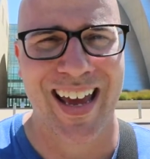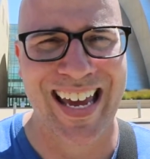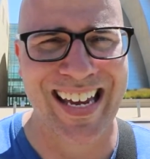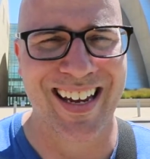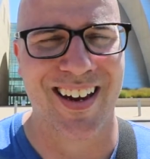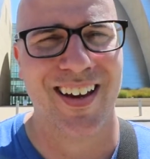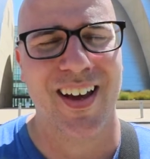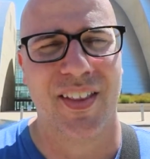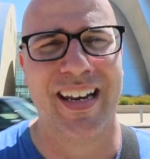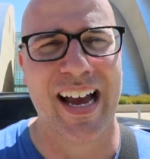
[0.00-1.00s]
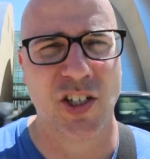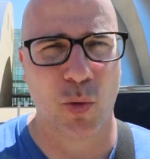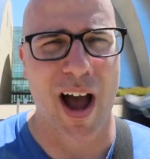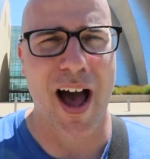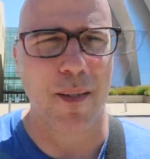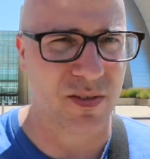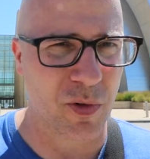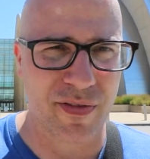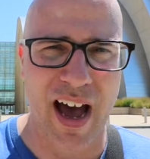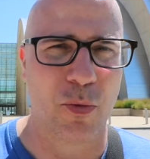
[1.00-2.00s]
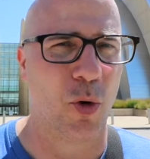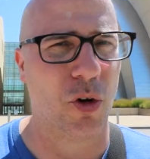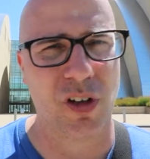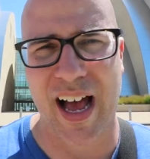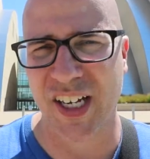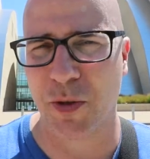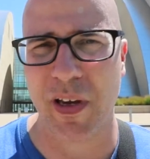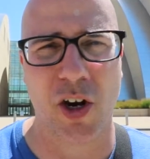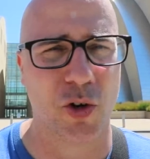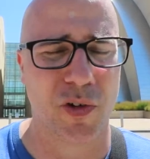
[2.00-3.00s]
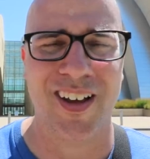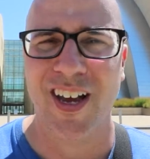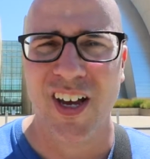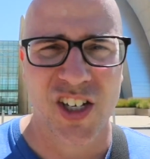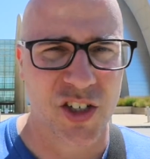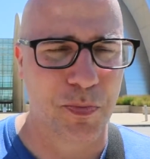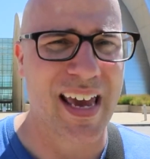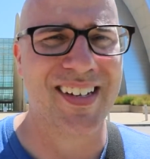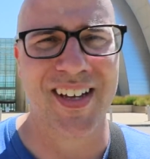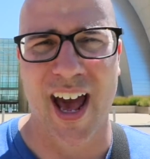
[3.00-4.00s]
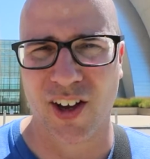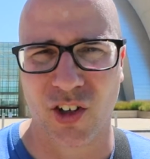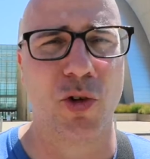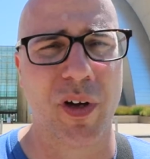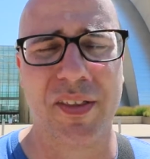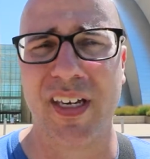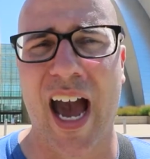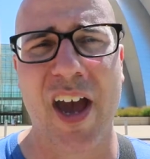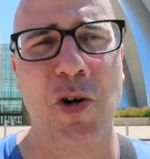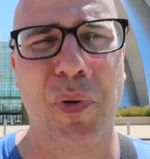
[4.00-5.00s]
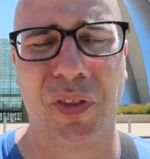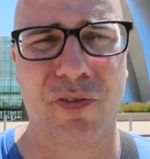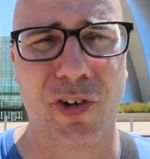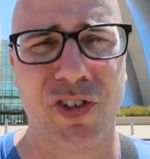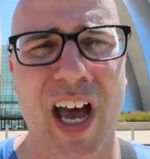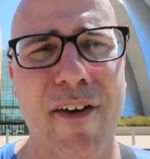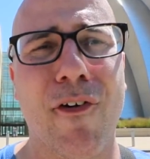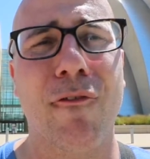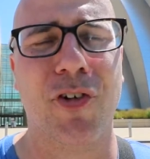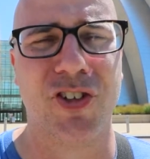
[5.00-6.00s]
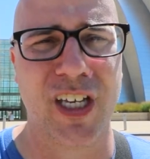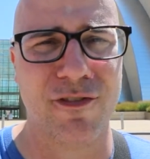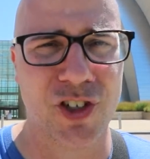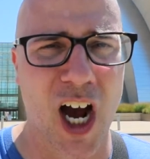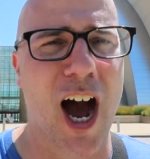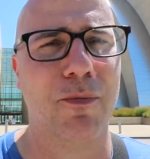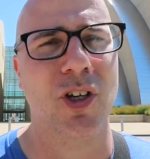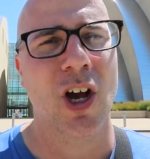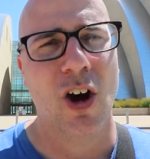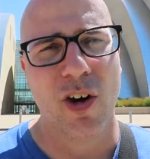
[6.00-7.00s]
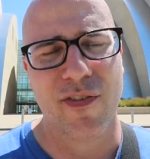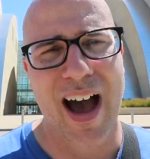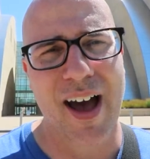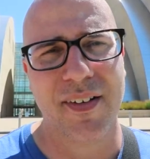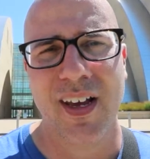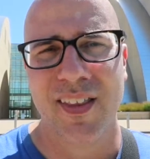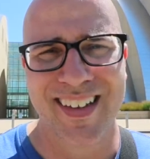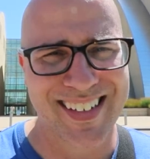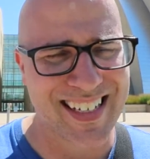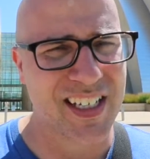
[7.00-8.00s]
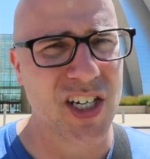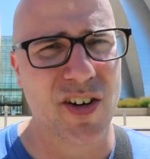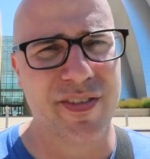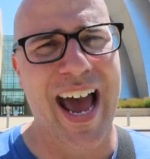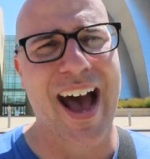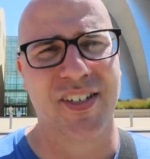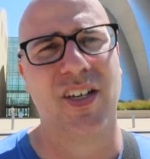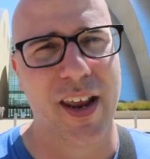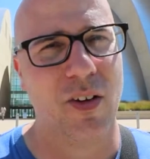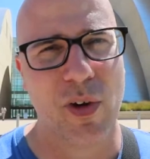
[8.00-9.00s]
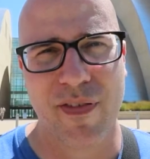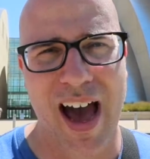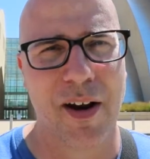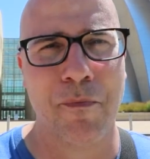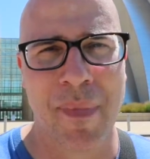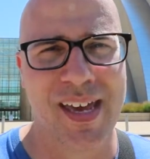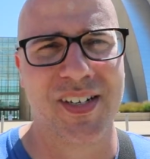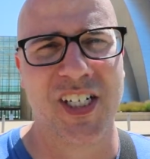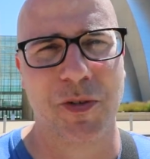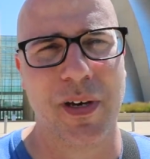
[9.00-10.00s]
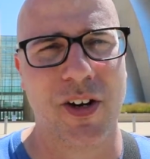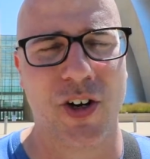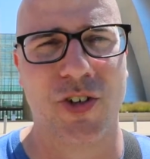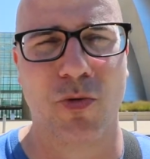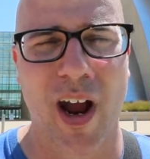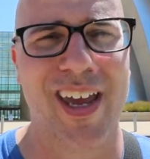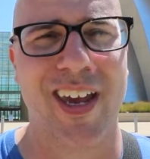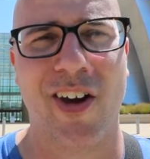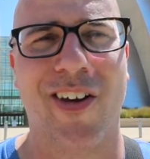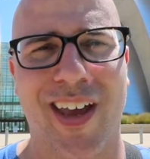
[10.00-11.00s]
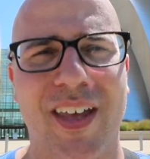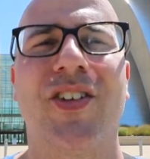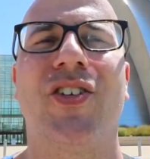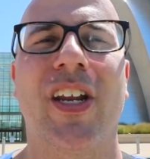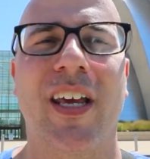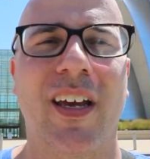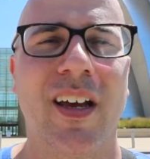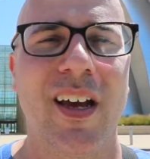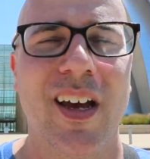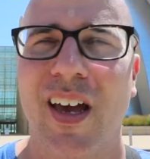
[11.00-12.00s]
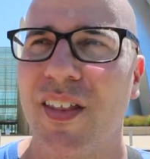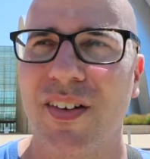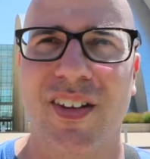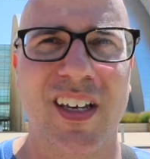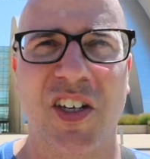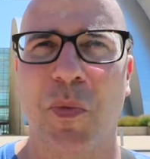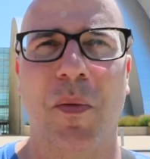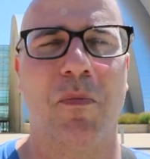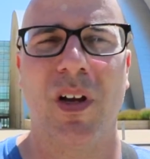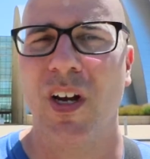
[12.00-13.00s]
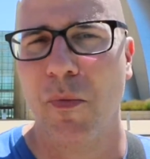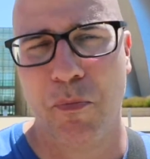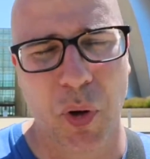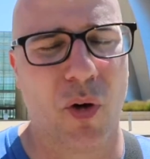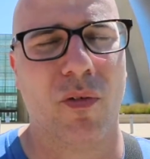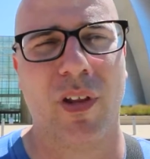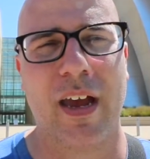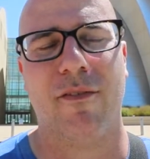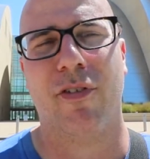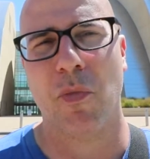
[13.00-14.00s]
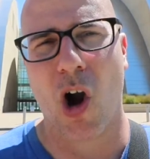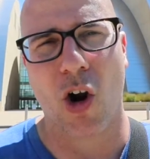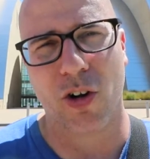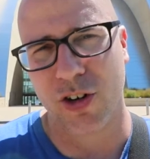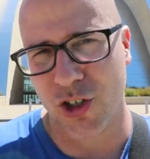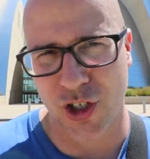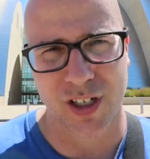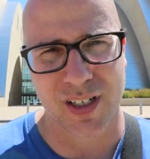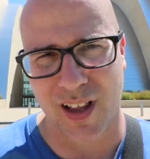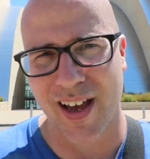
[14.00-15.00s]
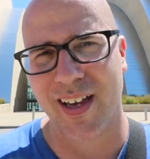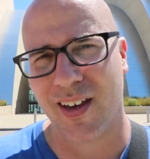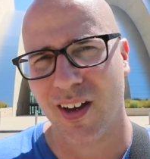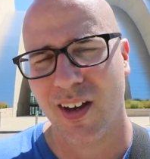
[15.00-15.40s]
Inc., The Next Web. We've had world-class speakers, SpaceX. We had the guy who built the first iPhone for Steve Jobs. We've had the CTO of NASA. We've had amazing speakers right here in Kansas City, and this thing has been built light from the heart, just like